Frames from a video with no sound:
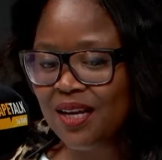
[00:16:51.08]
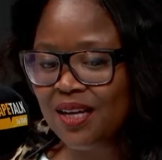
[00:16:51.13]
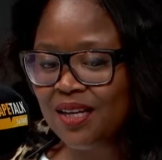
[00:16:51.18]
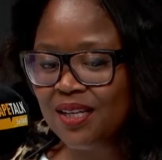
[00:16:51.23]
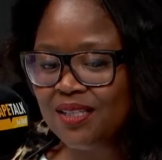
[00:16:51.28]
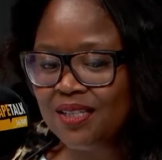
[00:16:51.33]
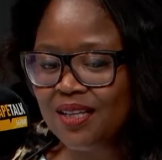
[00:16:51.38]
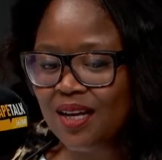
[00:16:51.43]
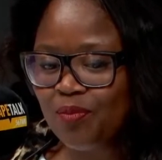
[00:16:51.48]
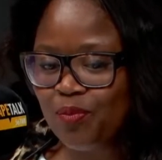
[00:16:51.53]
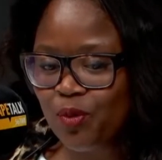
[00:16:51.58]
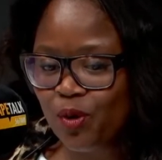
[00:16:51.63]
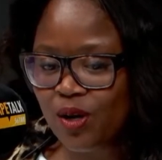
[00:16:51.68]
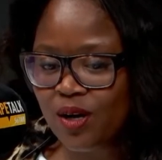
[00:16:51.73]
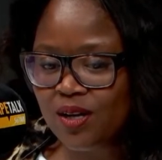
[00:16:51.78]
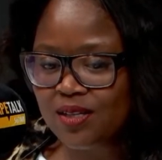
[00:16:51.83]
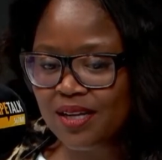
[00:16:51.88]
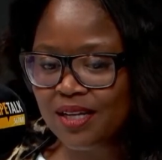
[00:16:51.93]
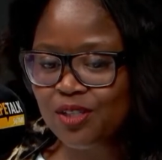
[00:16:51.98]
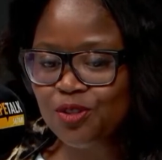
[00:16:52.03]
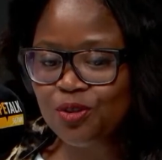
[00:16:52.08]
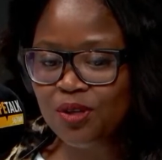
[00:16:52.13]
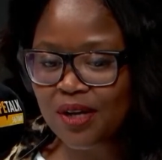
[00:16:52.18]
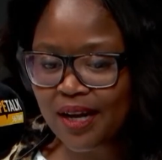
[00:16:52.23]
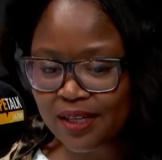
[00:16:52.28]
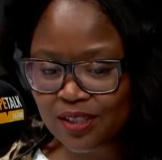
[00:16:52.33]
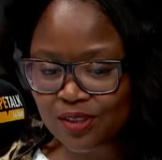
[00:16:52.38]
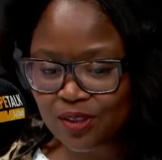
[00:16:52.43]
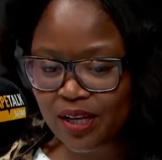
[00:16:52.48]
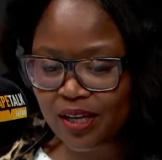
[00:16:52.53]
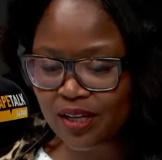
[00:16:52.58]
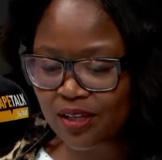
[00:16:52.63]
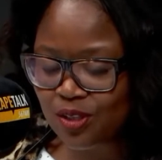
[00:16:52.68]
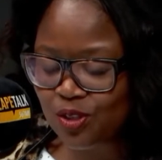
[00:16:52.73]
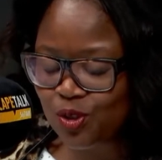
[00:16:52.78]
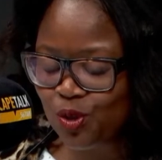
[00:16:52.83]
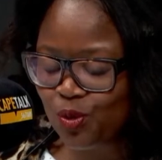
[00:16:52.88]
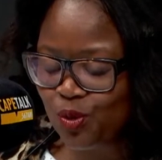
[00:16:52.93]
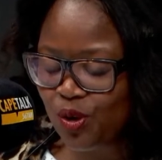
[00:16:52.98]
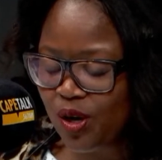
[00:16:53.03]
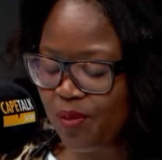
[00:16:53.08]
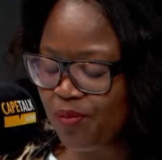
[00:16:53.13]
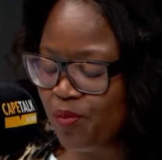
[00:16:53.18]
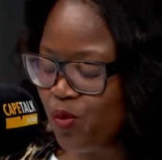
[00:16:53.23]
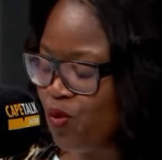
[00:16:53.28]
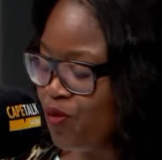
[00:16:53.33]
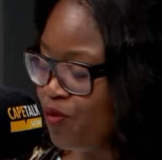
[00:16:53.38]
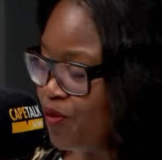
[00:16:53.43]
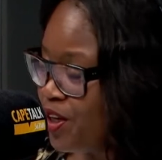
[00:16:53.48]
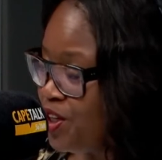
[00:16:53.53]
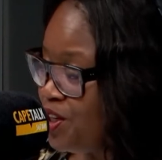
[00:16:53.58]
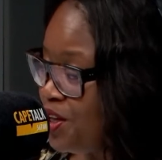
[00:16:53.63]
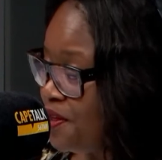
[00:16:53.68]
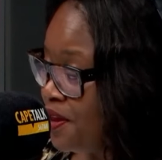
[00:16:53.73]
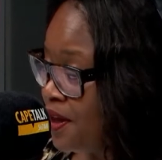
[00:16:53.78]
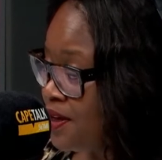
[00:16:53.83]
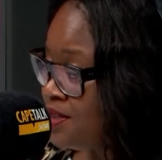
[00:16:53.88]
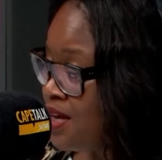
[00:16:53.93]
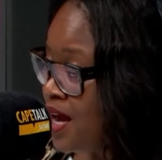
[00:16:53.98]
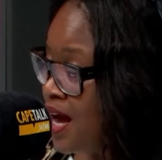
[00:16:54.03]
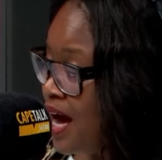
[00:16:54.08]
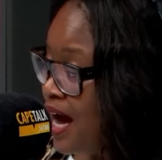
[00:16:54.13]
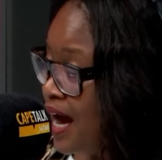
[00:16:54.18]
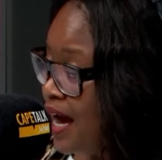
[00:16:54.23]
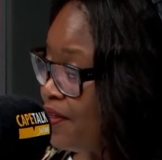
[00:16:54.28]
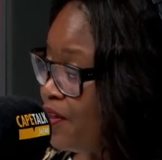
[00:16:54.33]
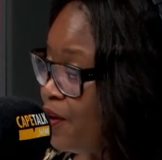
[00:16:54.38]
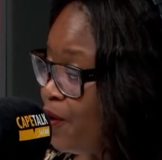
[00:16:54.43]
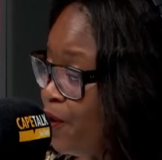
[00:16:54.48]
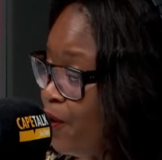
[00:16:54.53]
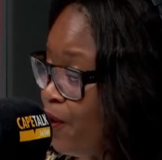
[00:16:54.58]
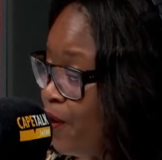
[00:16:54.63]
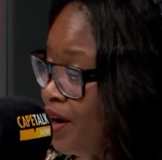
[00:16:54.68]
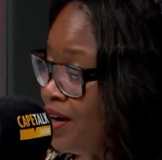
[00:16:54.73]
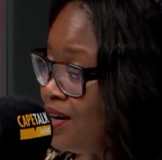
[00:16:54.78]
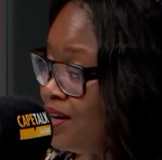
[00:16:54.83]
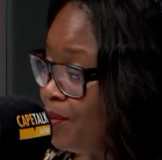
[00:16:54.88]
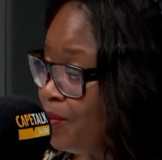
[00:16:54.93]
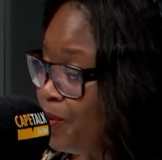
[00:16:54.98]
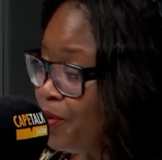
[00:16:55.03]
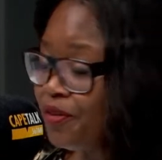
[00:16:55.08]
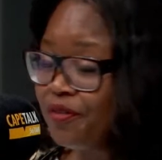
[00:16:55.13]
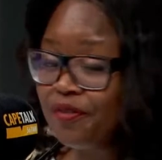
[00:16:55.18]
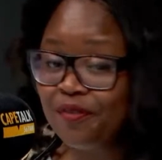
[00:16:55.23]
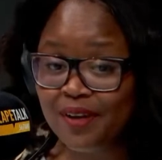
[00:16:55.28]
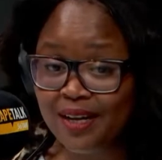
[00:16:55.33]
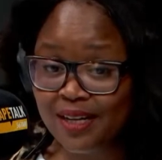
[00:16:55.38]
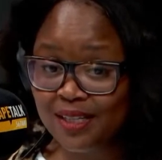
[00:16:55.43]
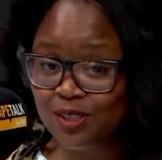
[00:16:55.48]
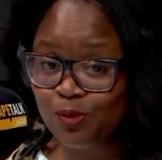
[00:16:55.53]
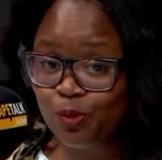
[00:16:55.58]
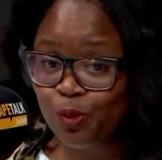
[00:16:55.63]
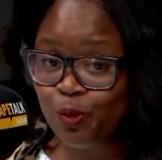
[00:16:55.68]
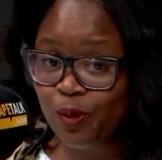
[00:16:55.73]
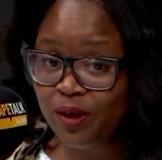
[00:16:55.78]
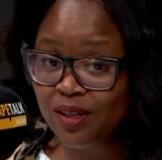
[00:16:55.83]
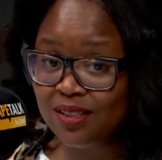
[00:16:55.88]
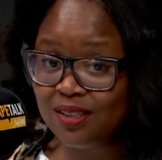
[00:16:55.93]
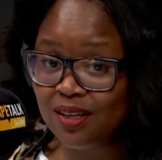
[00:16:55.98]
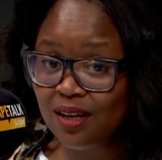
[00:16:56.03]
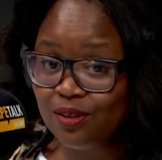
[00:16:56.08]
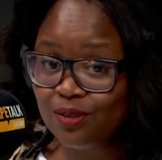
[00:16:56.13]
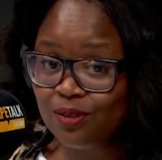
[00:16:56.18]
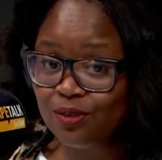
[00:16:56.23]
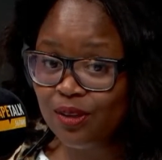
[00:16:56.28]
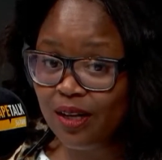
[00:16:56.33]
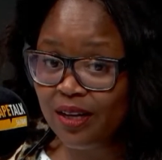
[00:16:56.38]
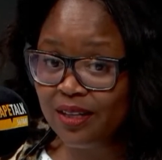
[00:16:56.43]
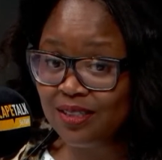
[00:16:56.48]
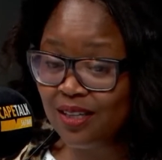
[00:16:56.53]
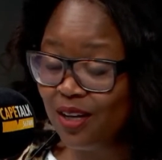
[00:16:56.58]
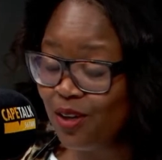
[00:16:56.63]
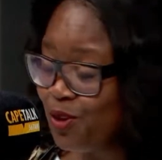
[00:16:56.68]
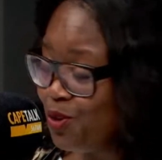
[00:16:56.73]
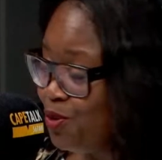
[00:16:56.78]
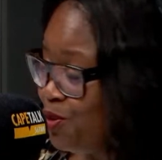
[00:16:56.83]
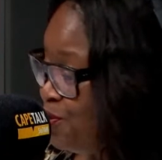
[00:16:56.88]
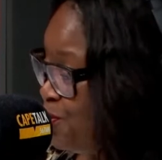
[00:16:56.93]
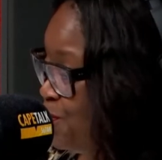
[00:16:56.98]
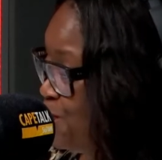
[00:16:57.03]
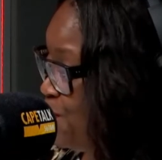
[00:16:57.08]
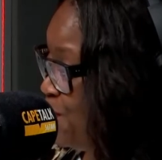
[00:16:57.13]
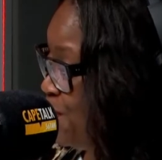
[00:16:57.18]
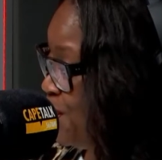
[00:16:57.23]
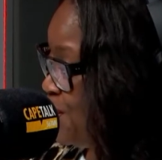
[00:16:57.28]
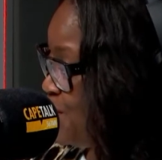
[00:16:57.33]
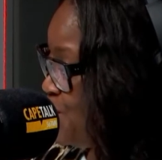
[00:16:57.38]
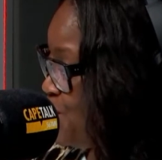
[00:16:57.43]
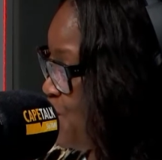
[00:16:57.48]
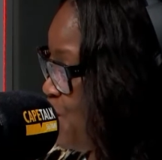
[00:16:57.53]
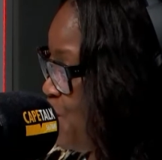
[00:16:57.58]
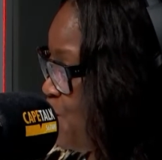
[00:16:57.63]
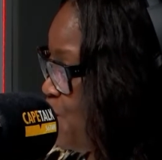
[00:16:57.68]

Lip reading: to get into that book because I do like to get into more veggie things. There are a number of fans who want to tell you a few things. So,